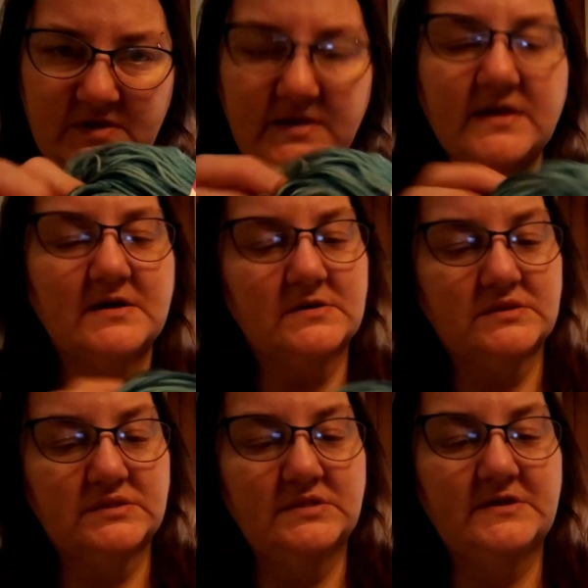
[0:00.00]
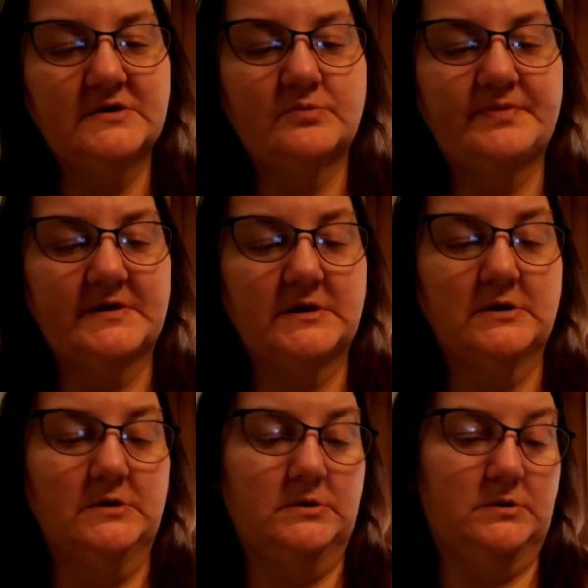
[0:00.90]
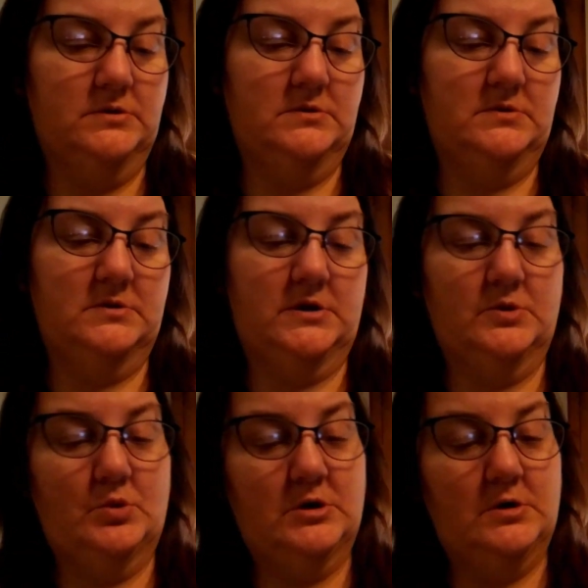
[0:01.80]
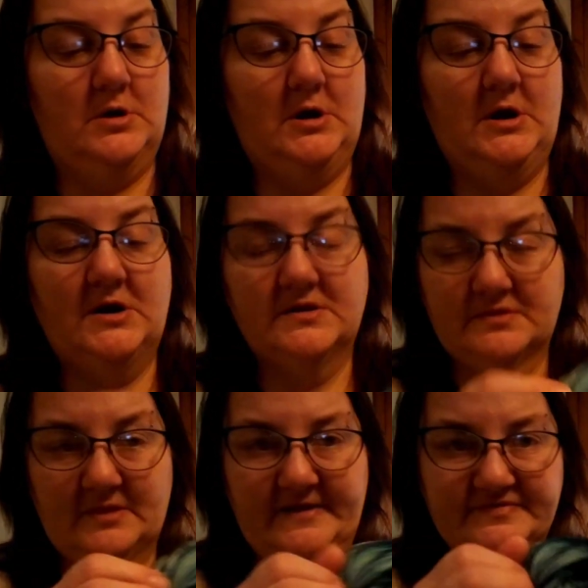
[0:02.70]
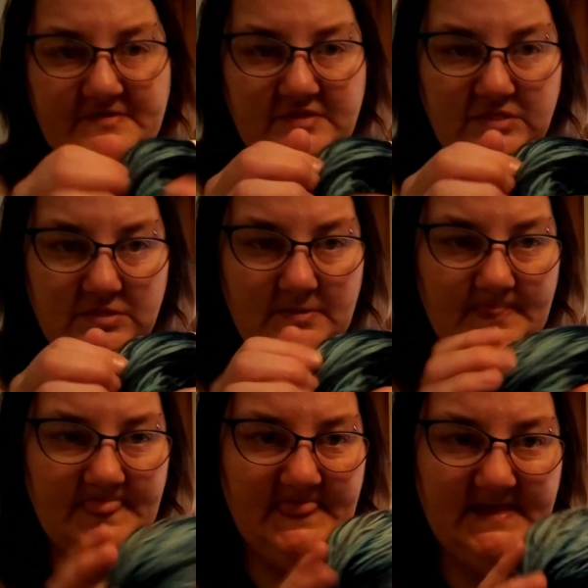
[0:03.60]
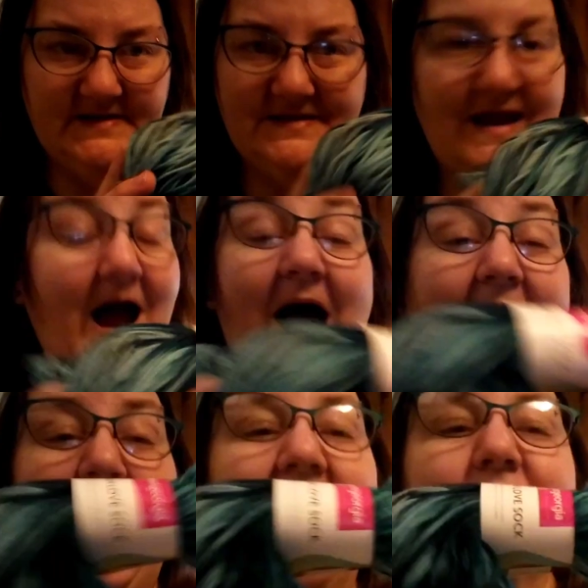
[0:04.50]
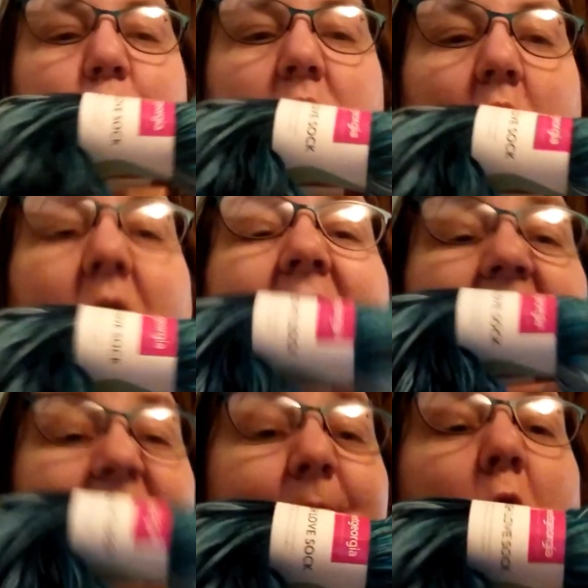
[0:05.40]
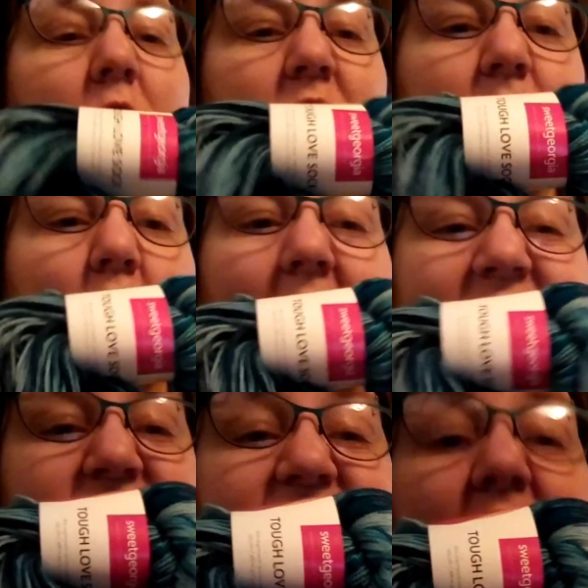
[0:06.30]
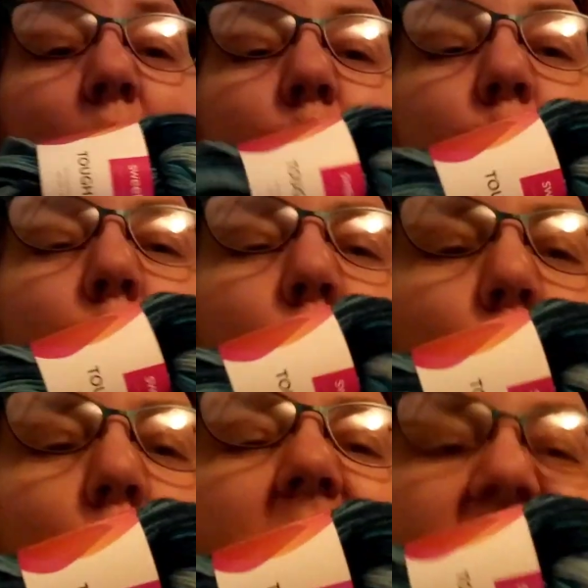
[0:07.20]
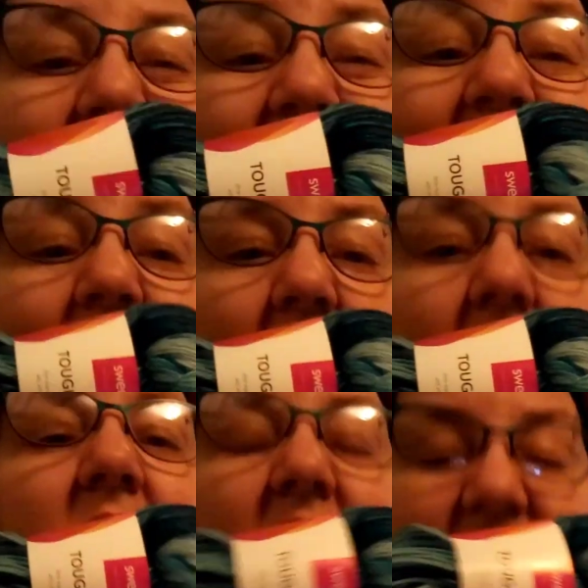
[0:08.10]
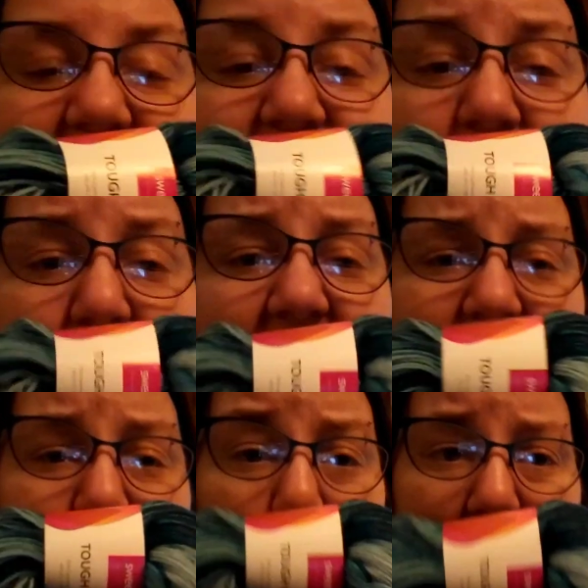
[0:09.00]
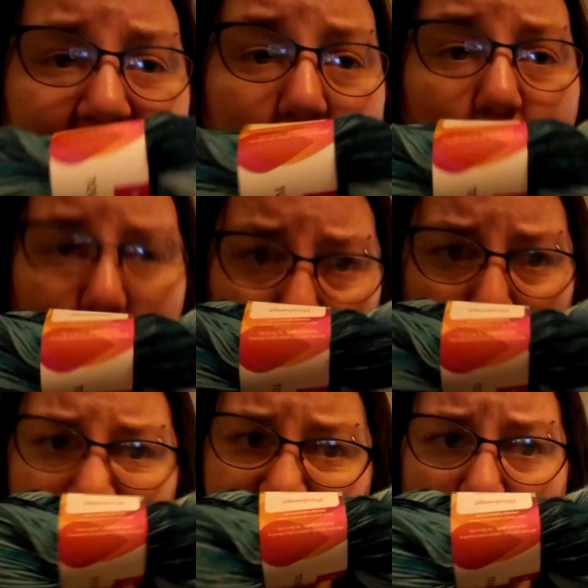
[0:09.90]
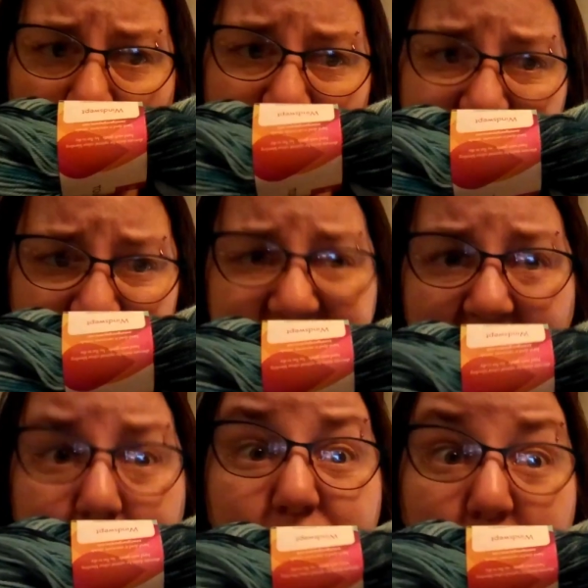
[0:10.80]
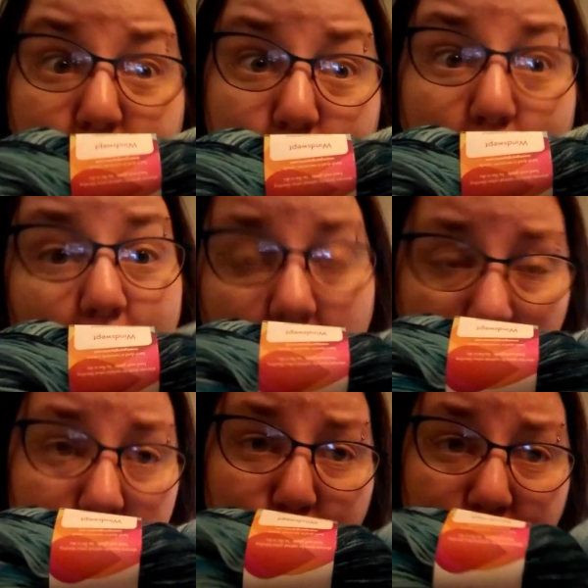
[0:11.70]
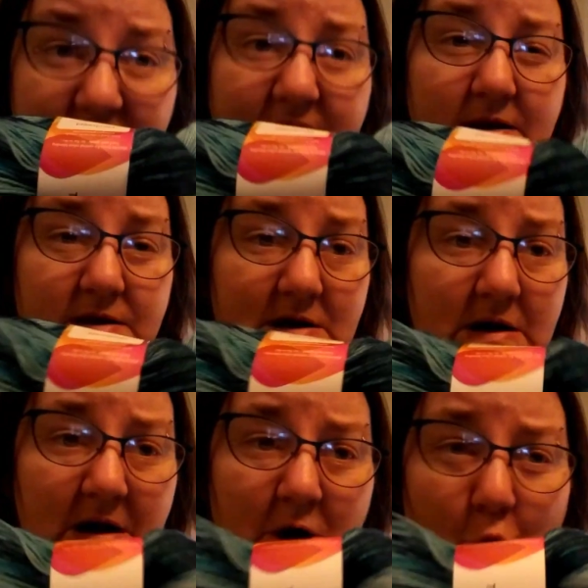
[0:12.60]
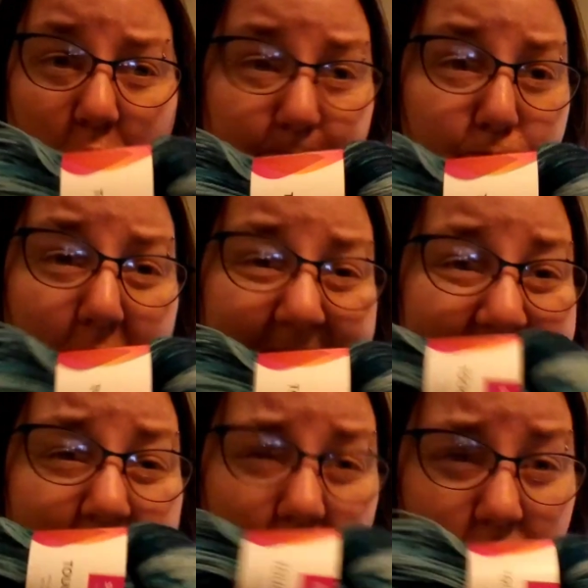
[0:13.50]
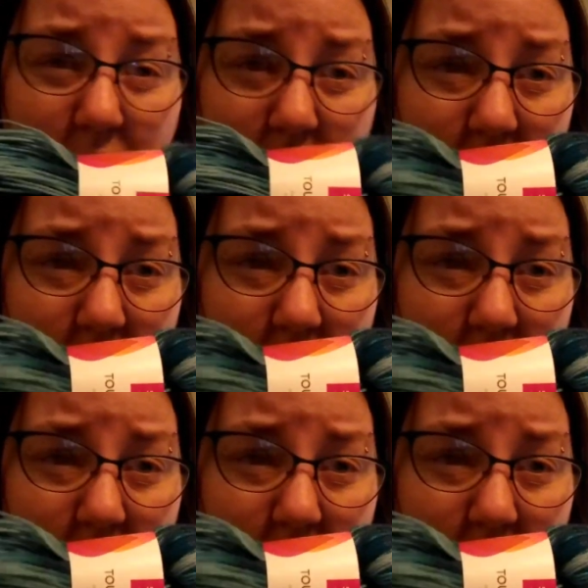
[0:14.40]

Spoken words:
Get a little bit, okay, we're like the, I don't know. I'm horrible. I just go ooh and ah. That's what I do. I go ooh and ah and I say blue or green or brown.